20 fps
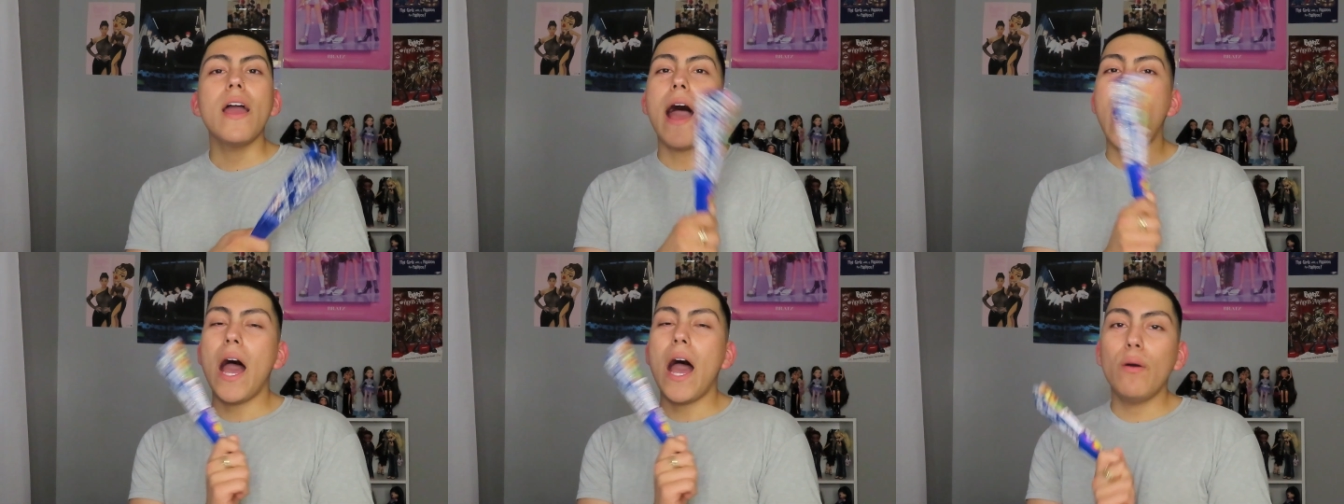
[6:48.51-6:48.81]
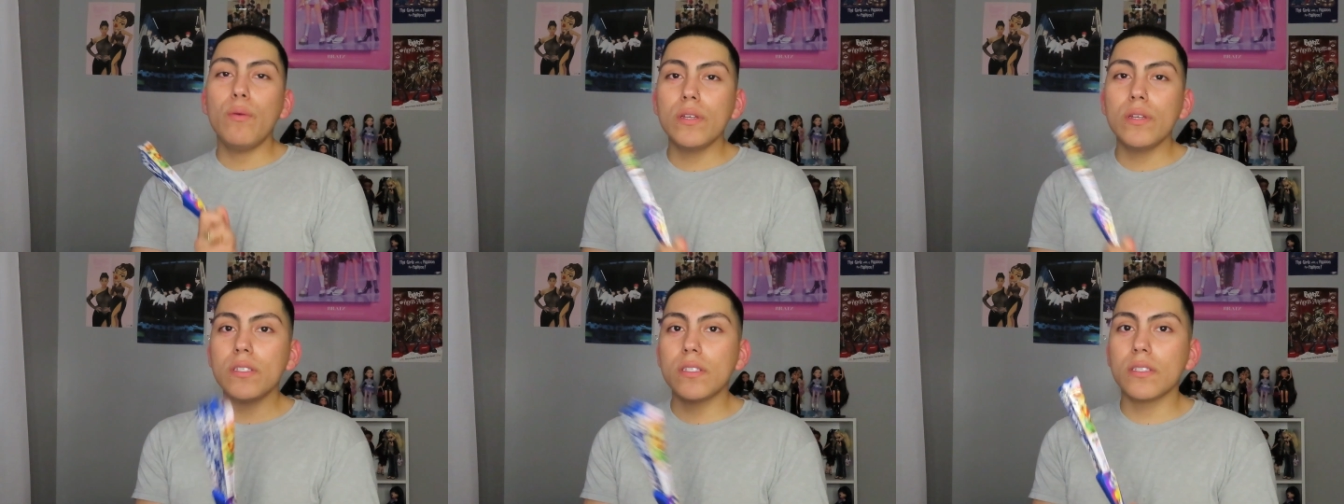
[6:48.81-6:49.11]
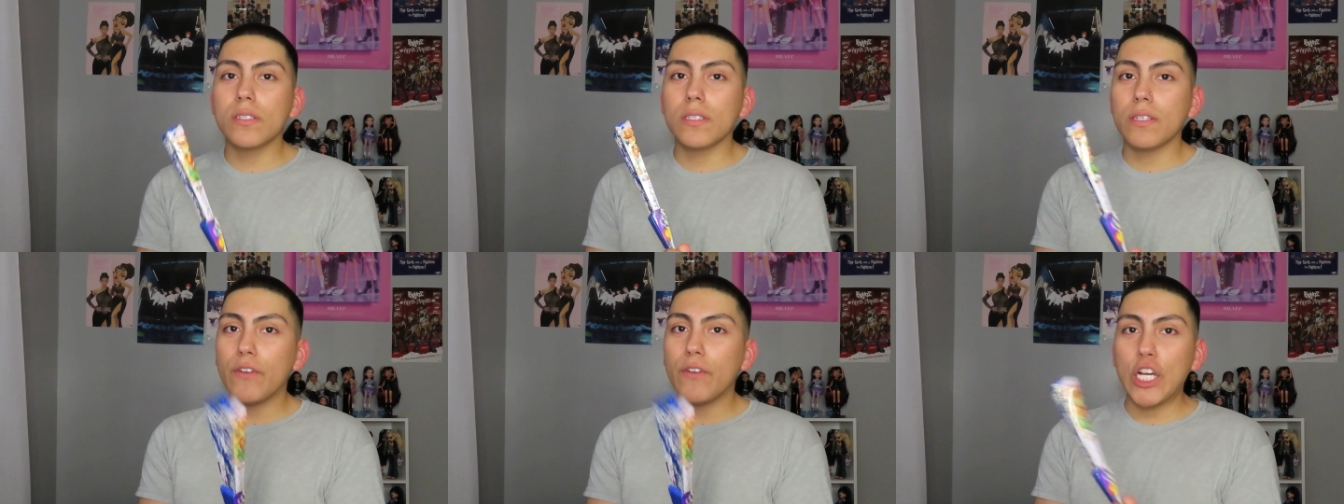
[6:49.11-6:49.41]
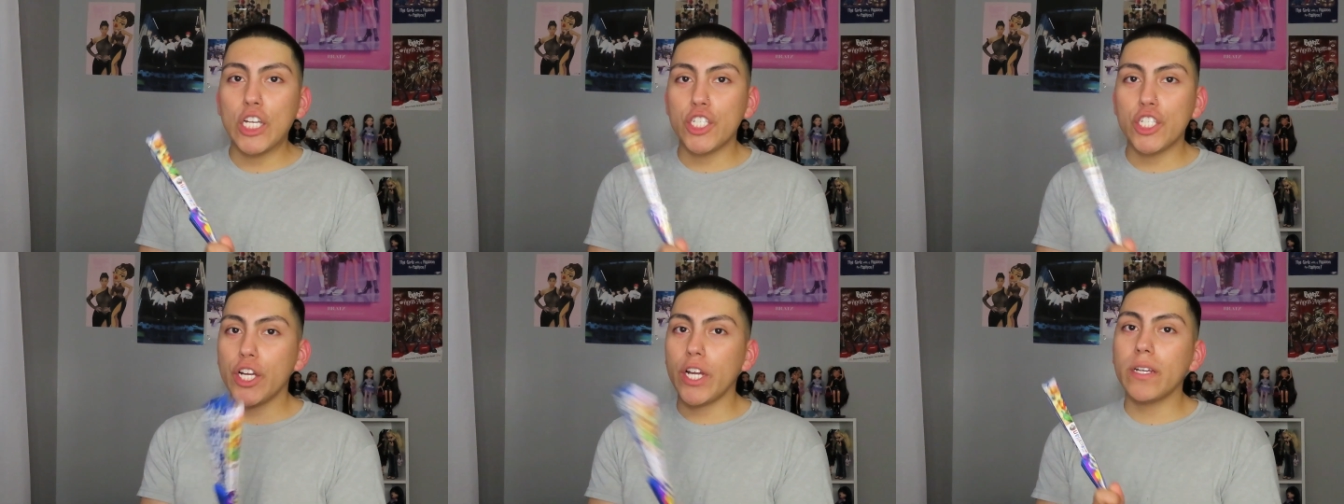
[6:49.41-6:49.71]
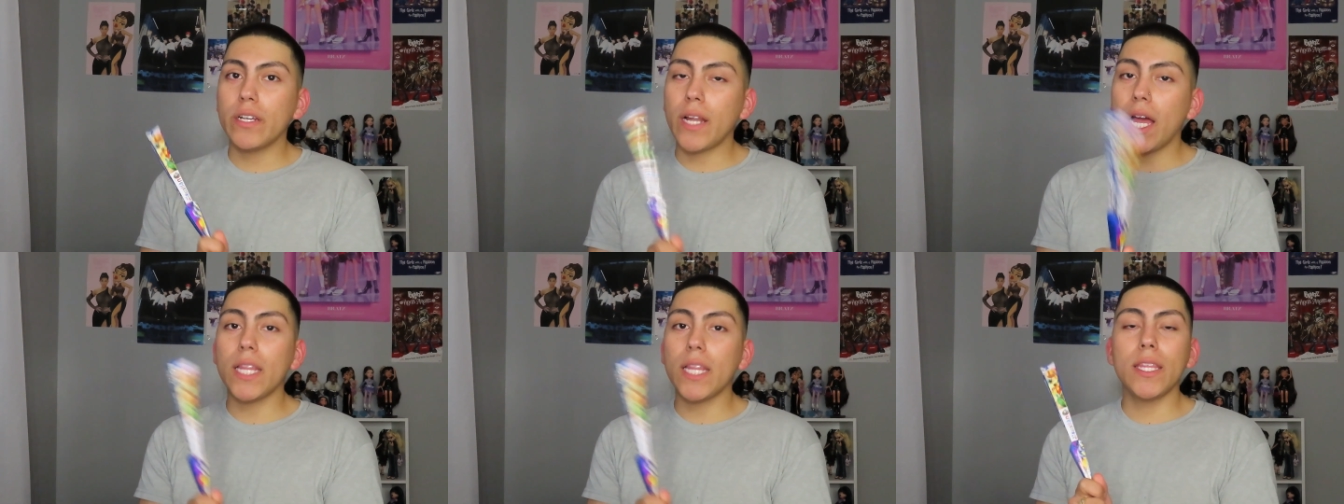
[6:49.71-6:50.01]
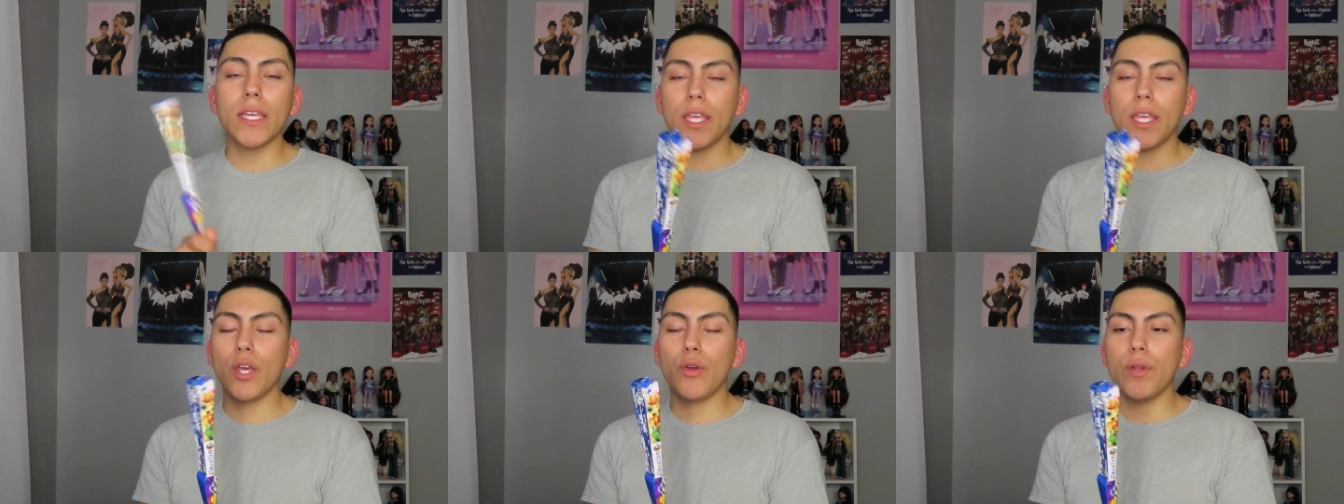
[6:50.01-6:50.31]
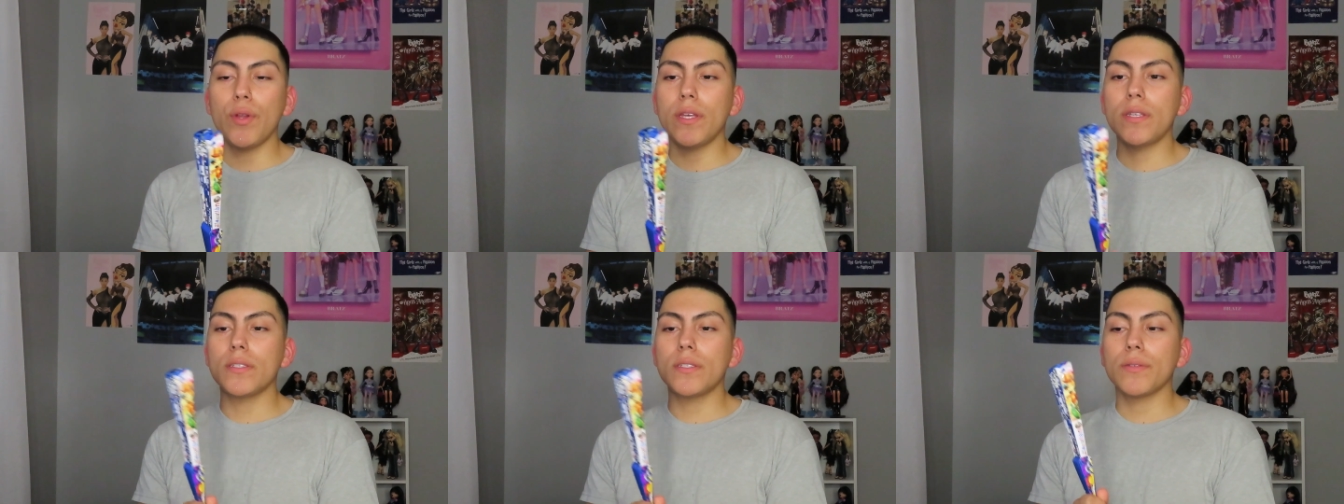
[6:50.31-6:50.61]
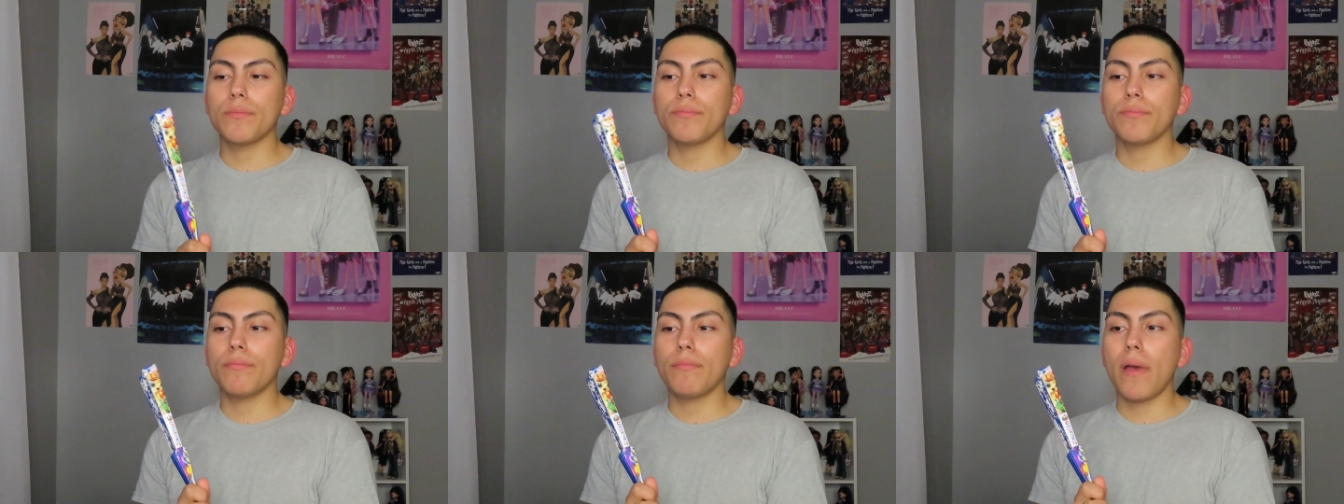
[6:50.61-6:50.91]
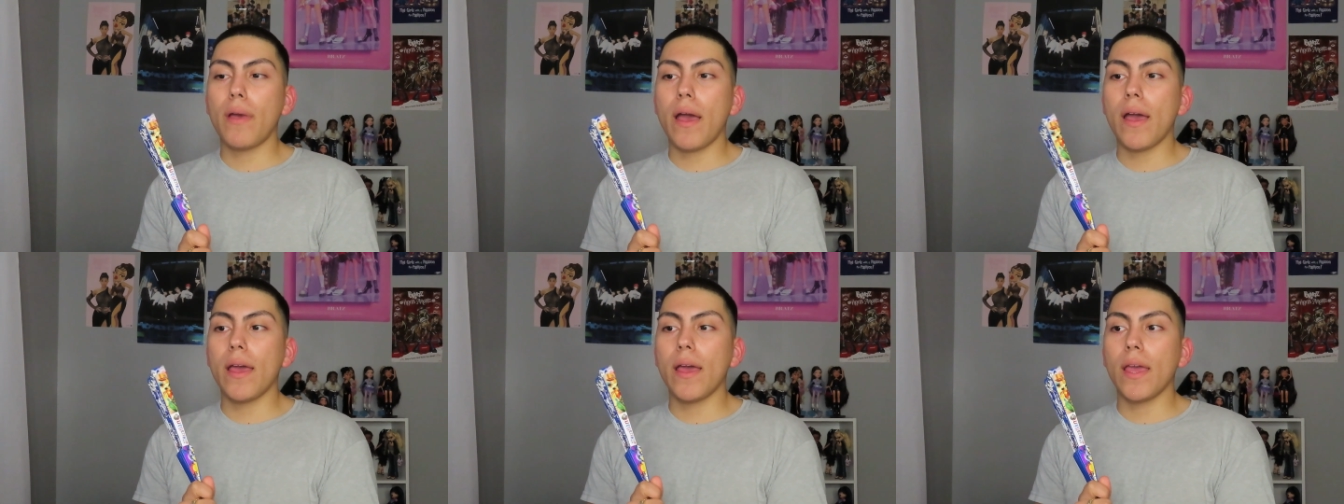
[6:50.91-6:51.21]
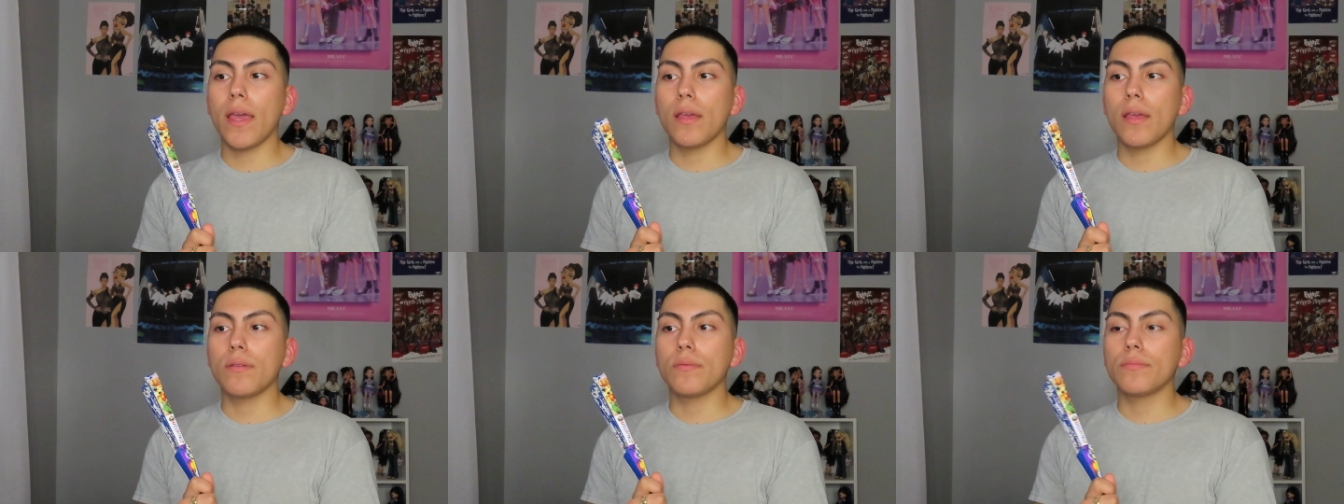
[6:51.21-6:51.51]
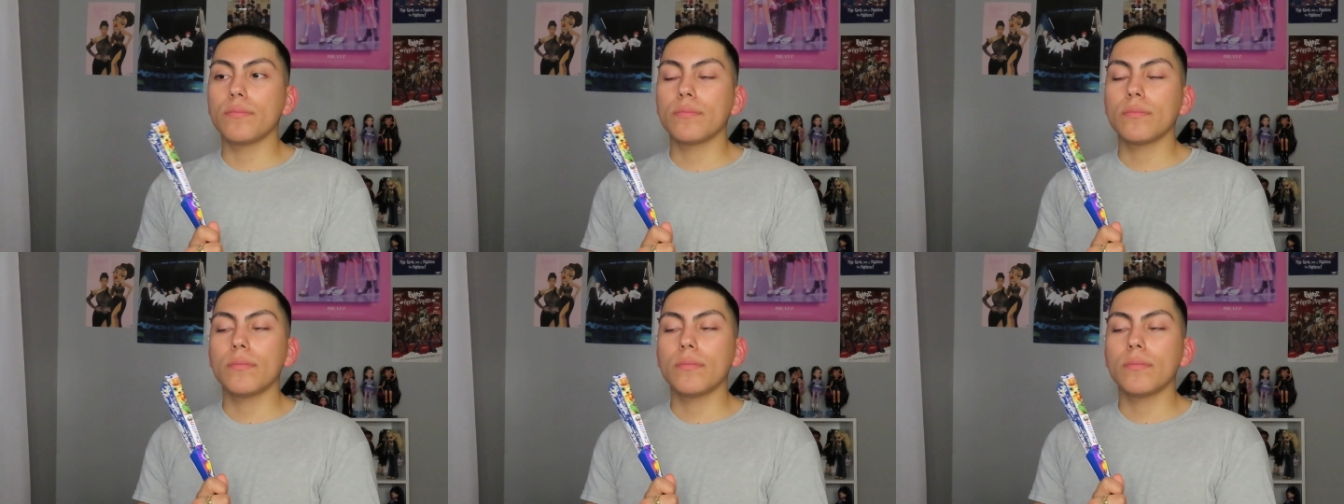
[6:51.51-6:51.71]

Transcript: I was for sure not the cutest my